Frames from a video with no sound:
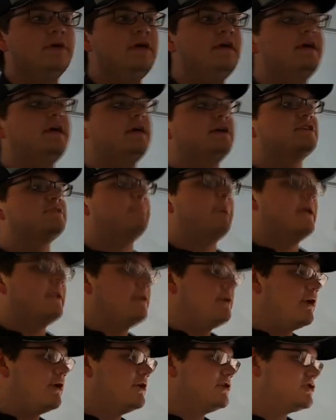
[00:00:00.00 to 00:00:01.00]
He expanded
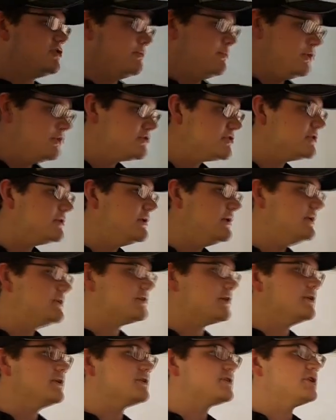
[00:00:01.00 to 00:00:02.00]
our distribution. He turned us